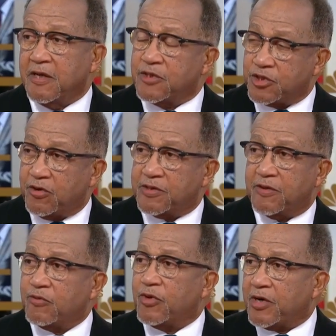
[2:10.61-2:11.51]

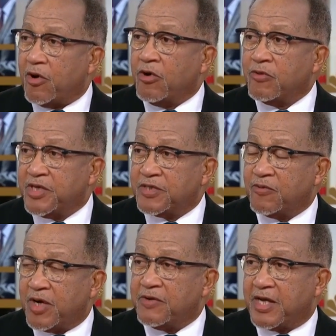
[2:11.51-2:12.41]
The only
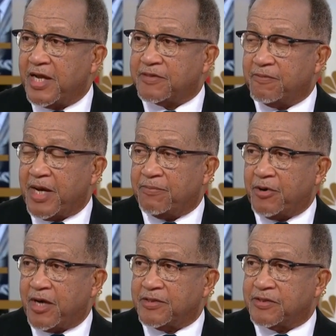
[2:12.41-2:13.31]
reason why we got the
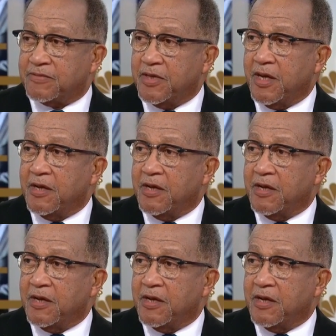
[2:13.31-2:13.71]
bipartisan